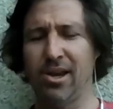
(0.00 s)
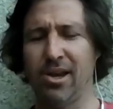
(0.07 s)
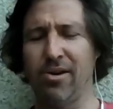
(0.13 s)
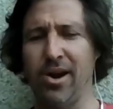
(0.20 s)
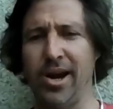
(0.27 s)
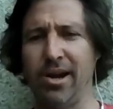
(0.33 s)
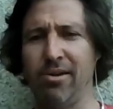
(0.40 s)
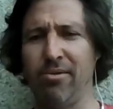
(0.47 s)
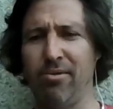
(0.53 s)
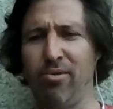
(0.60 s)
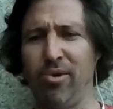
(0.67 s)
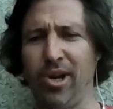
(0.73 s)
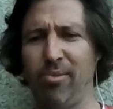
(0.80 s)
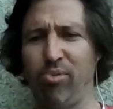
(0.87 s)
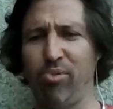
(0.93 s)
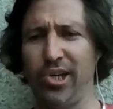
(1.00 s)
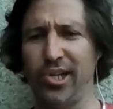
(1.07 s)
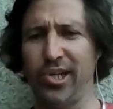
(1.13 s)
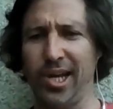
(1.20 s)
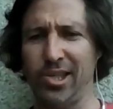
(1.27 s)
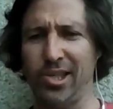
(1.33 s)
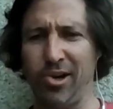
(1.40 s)
Craig, really
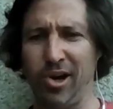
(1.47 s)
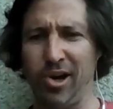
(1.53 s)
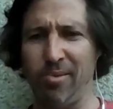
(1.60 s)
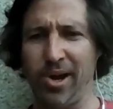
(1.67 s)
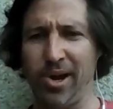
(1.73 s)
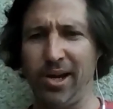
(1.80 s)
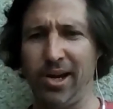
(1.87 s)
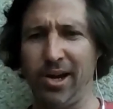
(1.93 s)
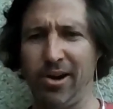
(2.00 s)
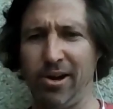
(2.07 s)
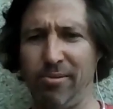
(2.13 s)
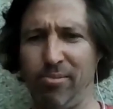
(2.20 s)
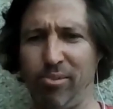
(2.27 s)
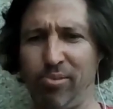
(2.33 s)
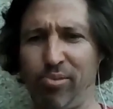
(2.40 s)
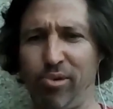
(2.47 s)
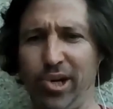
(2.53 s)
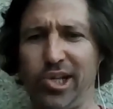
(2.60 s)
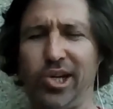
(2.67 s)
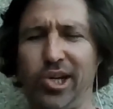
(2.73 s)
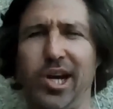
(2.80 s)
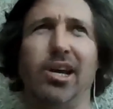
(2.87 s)
appreciate your time, mate. I
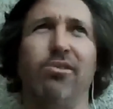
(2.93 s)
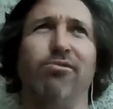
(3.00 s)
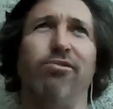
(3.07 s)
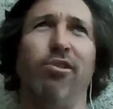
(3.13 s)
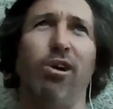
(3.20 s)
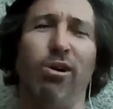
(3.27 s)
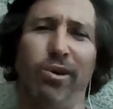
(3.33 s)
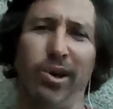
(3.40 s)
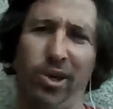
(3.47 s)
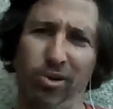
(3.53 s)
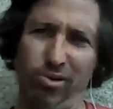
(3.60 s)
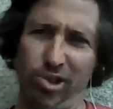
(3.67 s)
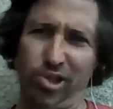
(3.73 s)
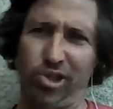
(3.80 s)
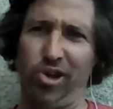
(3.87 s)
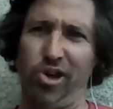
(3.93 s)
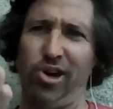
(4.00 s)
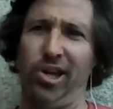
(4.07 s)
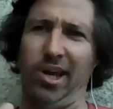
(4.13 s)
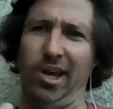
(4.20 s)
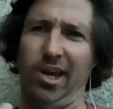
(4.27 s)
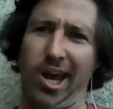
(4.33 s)
appreciate following your
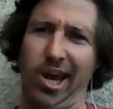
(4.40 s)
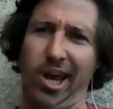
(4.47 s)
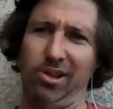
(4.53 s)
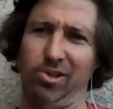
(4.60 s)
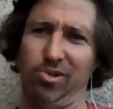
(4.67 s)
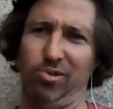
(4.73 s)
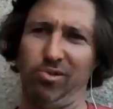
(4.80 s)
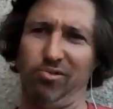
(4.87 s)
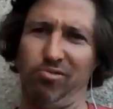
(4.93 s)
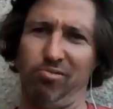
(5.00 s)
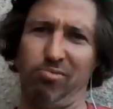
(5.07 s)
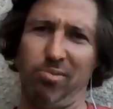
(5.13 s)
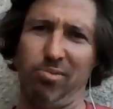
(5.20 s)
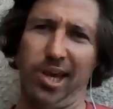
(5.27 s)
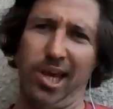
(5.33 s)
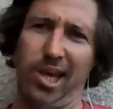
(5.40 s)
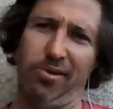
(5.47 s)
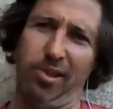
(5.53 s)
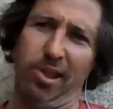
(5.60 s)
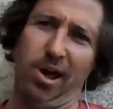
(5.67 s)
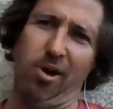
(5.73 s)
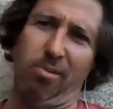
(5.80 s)
journey and sort of,
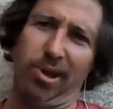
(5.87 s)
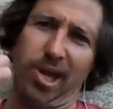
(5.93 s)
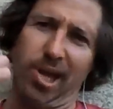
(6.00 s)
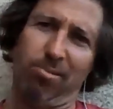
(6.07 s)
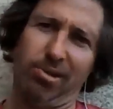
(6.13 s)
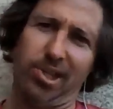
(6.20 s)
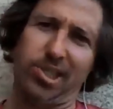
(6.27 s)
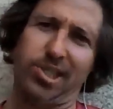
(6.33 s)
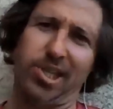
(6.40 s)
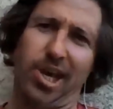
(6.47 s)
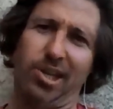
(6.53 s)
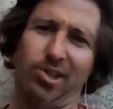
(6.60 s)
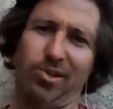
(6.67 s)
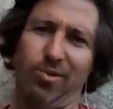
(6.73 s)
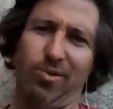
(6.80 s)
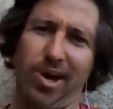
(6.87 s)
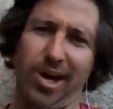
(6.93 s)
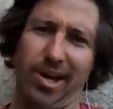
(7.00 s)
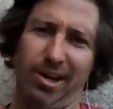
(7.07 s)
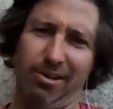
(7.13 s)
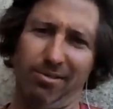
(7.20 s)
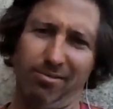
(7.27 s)
even though I'm a couple of states
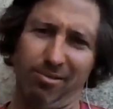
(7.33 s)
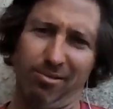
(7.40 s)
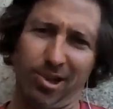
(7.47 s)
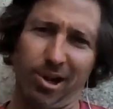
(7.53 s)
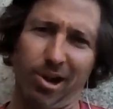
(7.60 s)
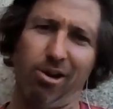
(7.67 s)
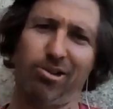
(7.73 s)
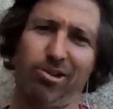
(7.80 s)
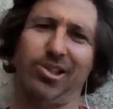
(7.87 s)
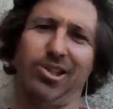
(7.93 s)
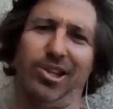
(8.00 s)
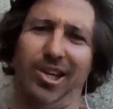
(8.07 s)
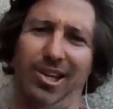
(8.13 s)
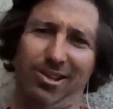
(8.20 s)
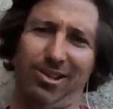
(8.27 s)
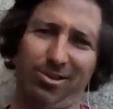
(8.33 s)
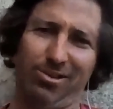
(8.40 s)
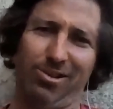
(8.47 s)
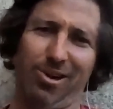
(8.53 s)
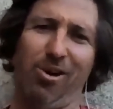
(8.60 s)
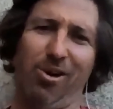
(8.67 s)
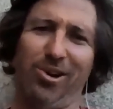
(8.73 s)
away, closely sort
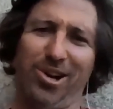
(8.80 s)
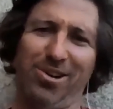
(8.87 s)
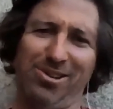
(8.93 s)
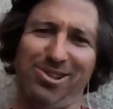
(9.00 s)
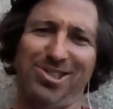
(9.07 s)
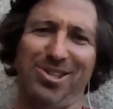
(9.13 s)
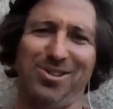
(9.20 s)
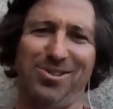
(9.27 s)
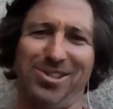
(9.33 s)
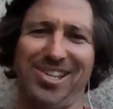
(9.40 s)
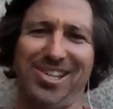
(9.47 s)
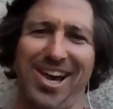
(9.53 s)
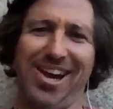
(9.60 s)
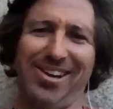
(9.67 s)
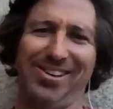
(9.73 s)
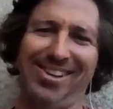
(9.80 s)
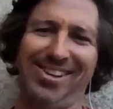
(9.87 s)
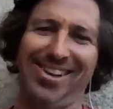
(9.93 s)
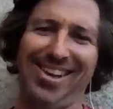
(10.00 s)
of holding on to your tail